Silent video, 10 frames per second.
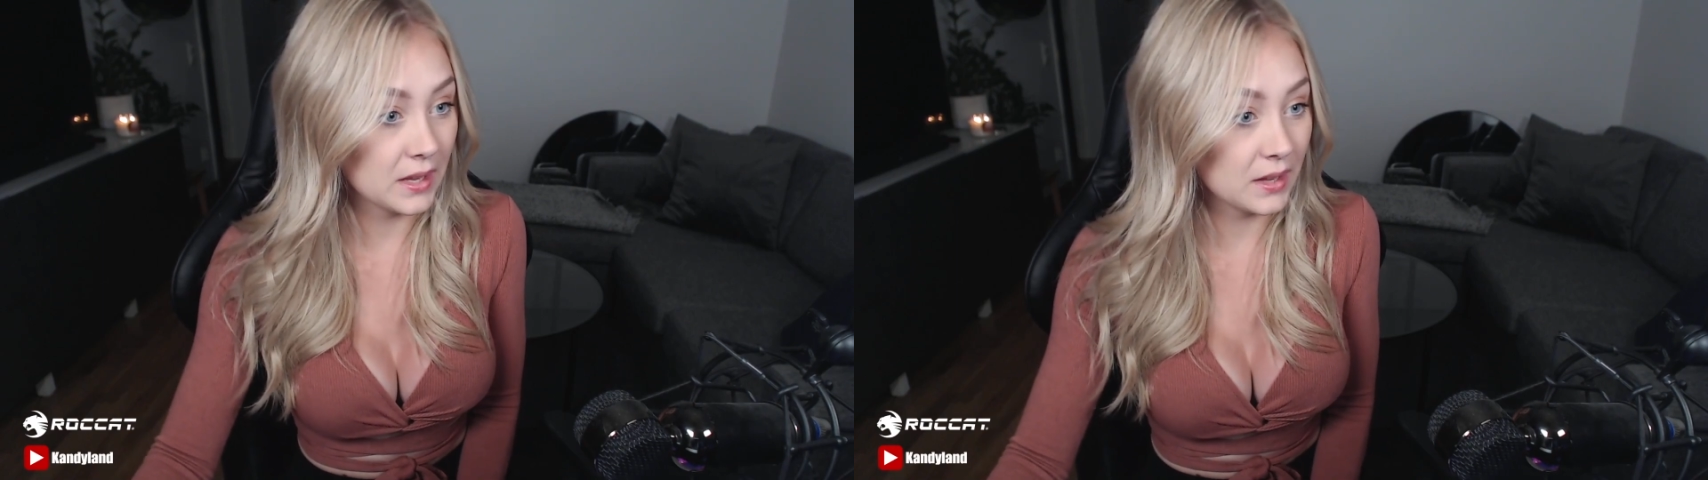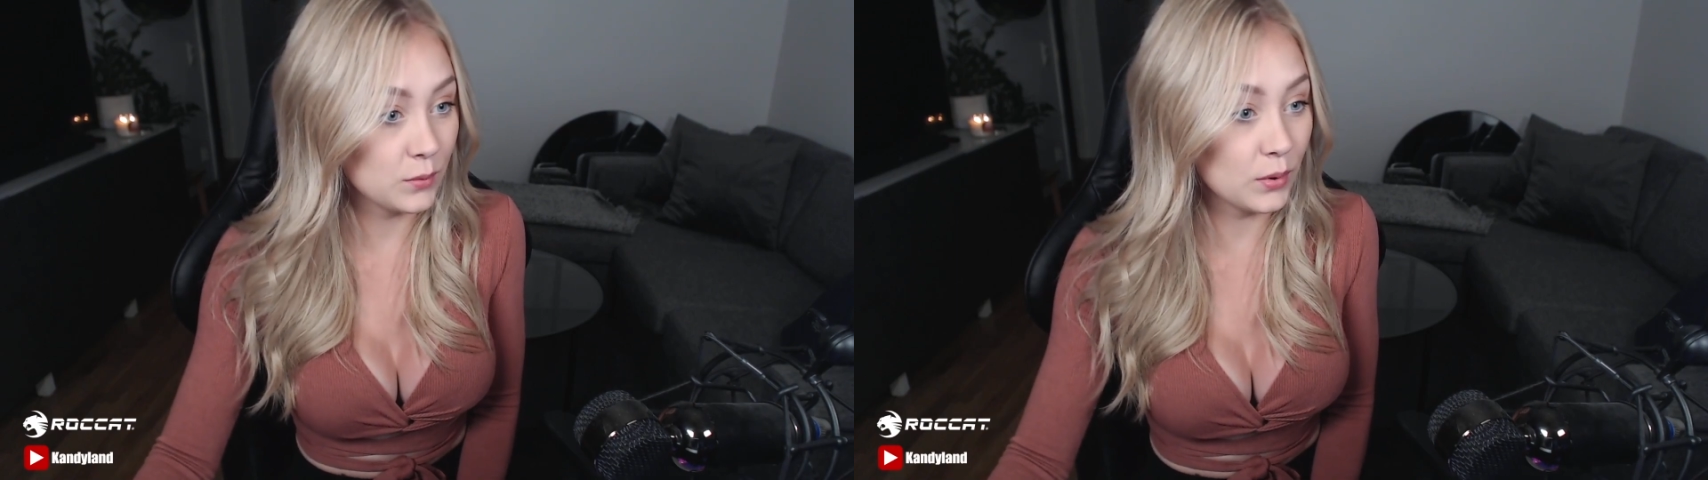
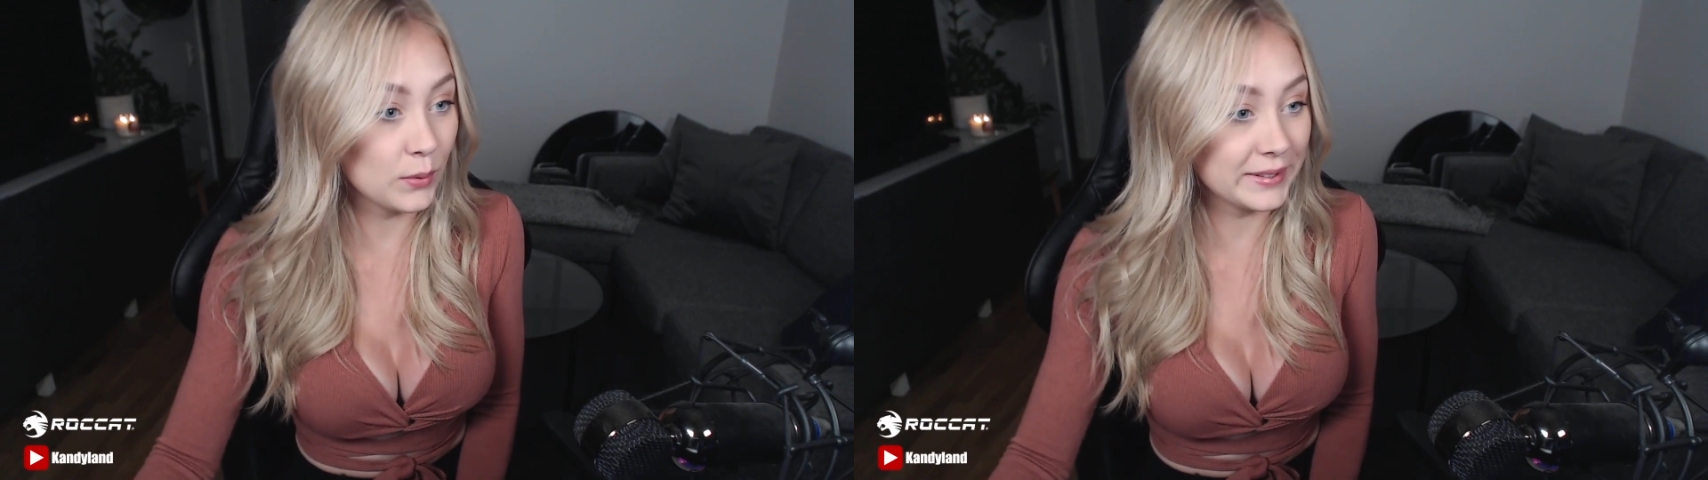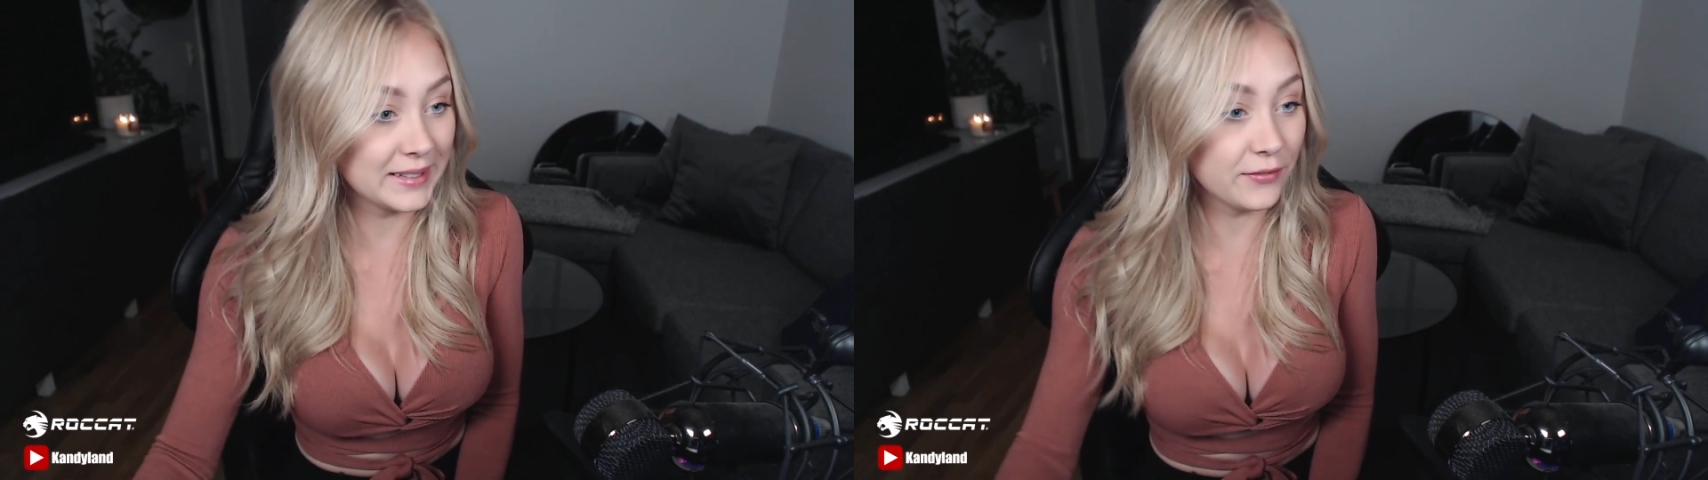What
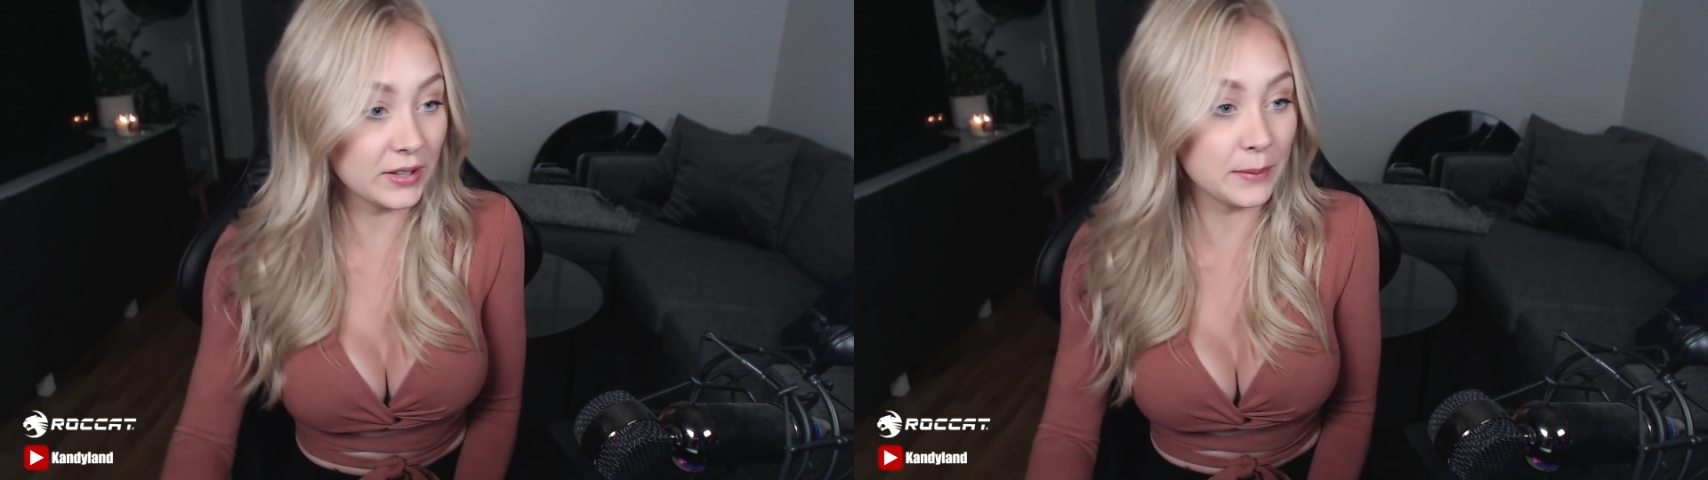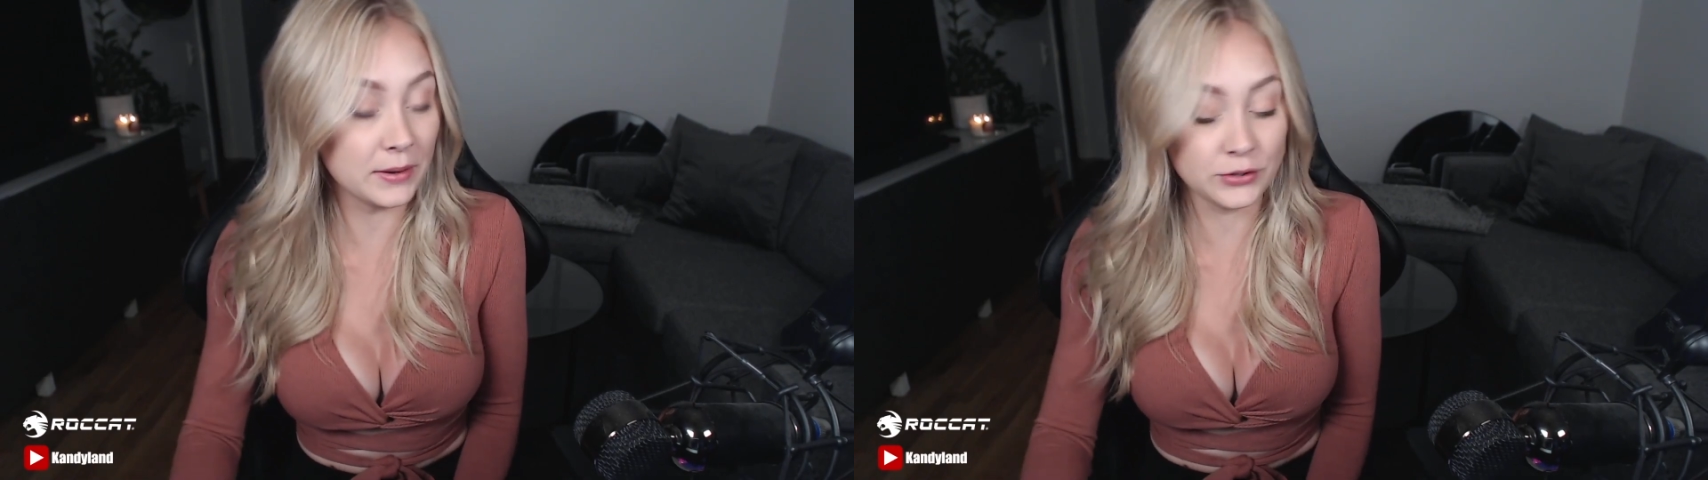was different
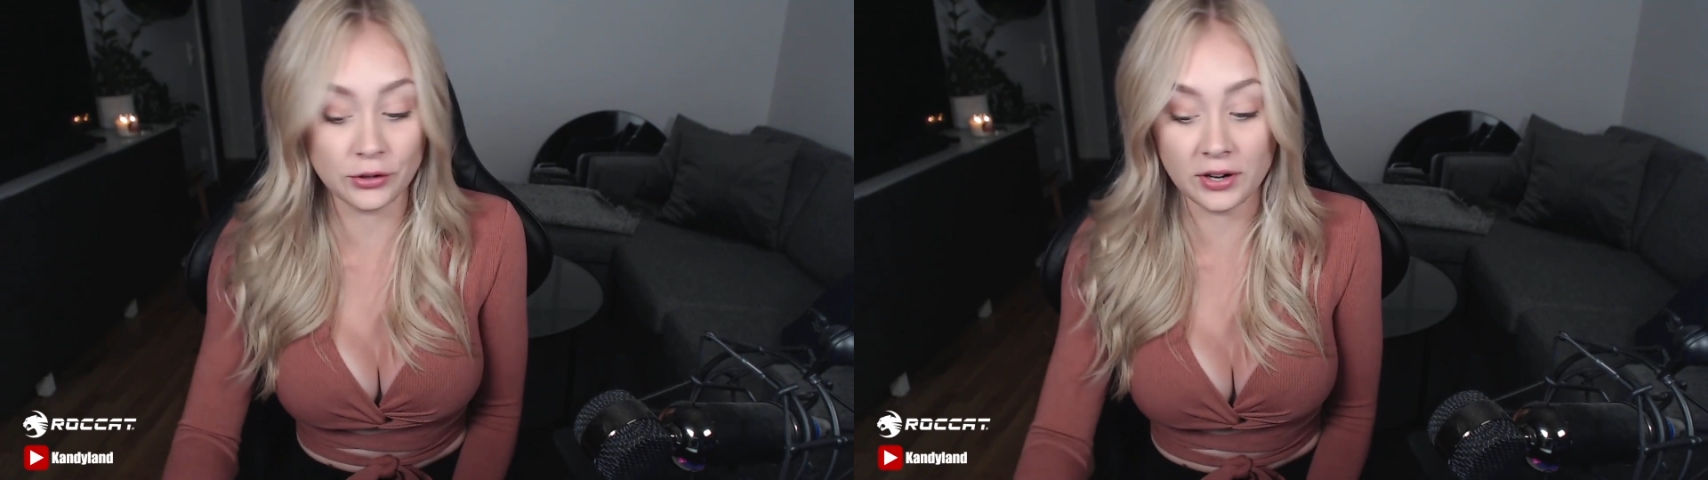about Joker